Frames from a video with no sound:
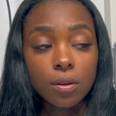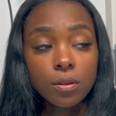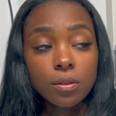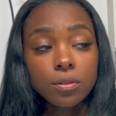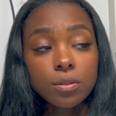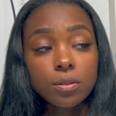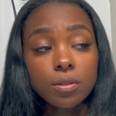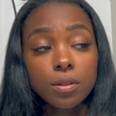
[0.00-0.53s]

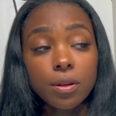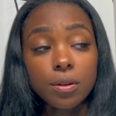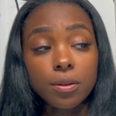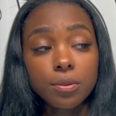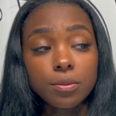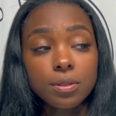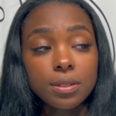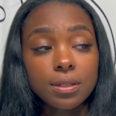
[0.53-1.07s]

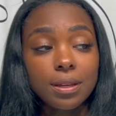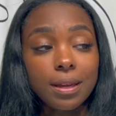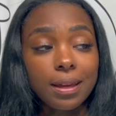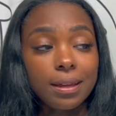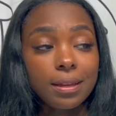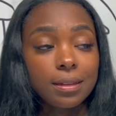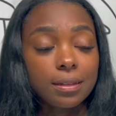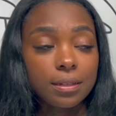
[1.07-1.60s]
So
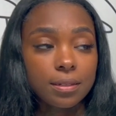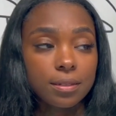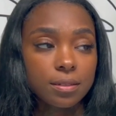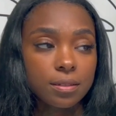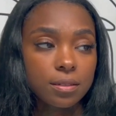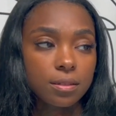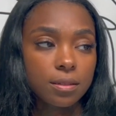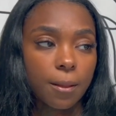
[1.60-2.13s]
today
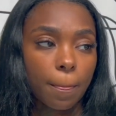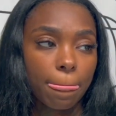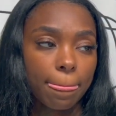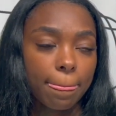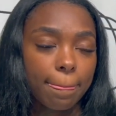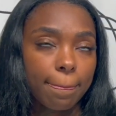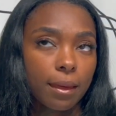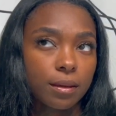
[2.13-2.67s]
is
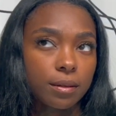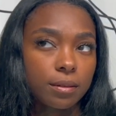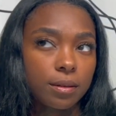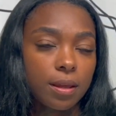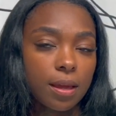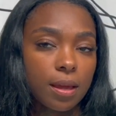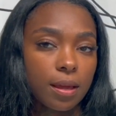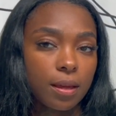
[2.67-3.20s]

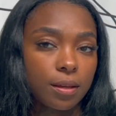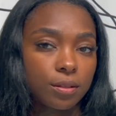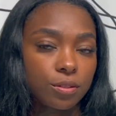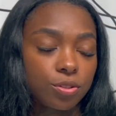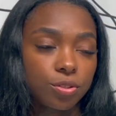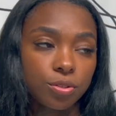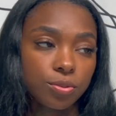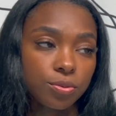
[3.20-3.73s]
day
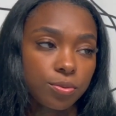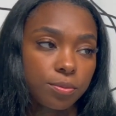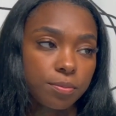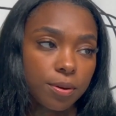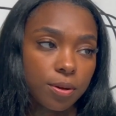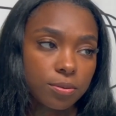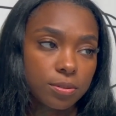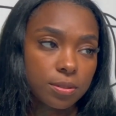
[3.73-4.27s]
2
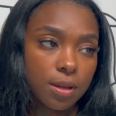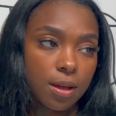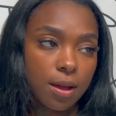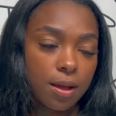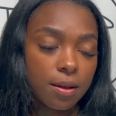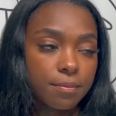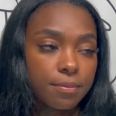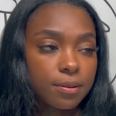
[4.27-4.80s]

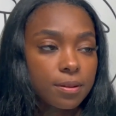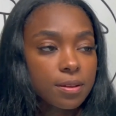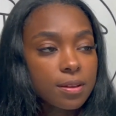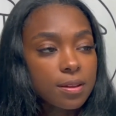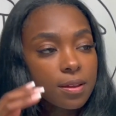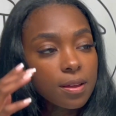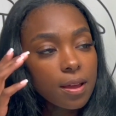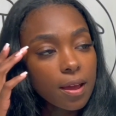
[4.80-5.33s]
post-op.
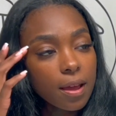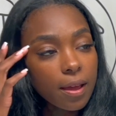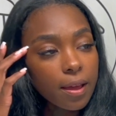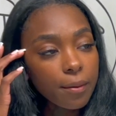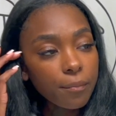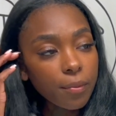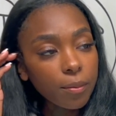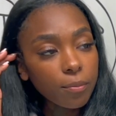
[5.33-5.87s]
I
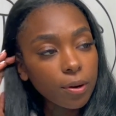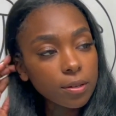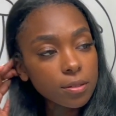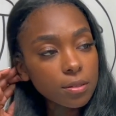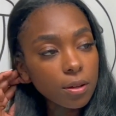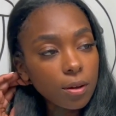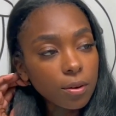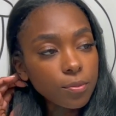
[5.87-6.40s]
had my
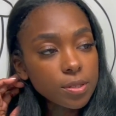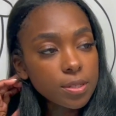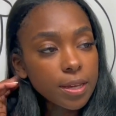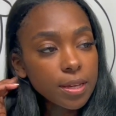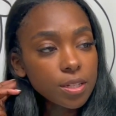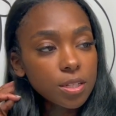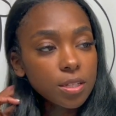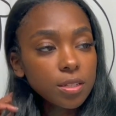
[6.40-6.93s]
breast
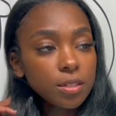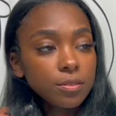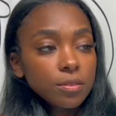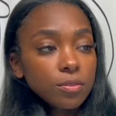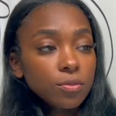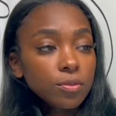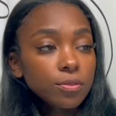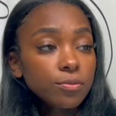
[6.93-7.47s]
augmentation
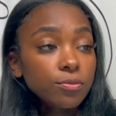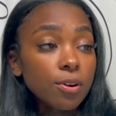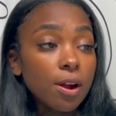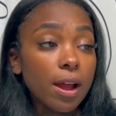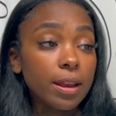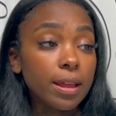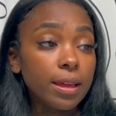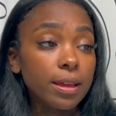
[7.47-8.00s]
on
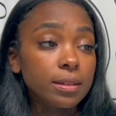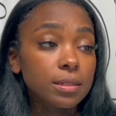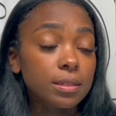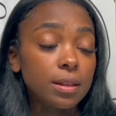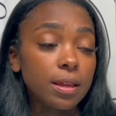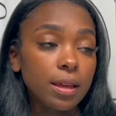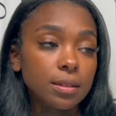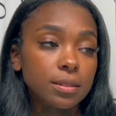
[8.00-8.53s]
Friday.
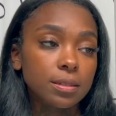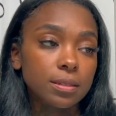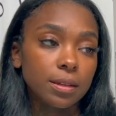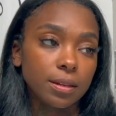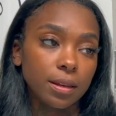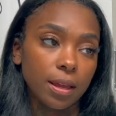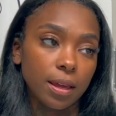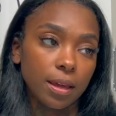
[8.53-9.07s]
Today is
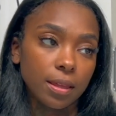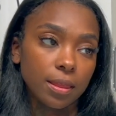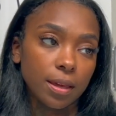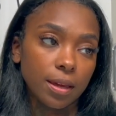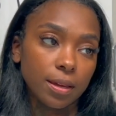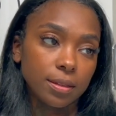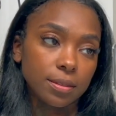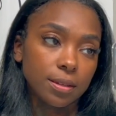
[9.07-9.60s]
Sunday, the
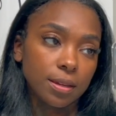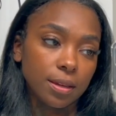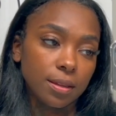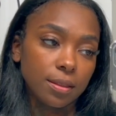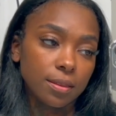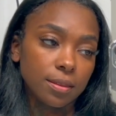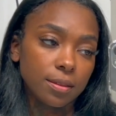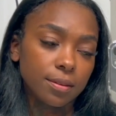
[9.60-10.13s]

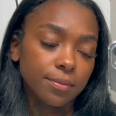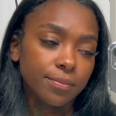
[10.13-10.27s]
18th.